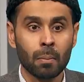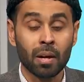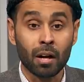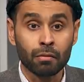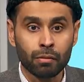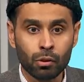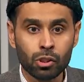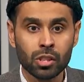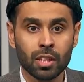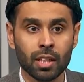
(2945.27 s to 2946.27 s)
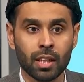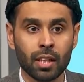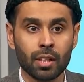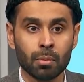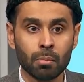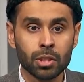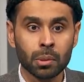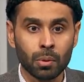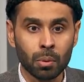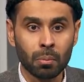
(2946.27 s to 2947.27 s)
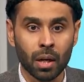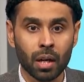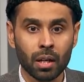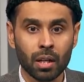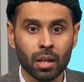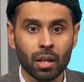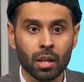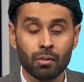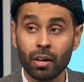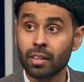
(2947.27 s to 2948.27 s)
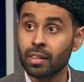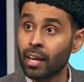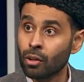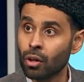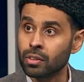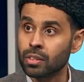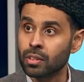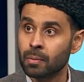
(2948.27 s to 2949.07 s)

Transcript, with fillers: But unfortunately, the Muslim Ummah, right, they're not.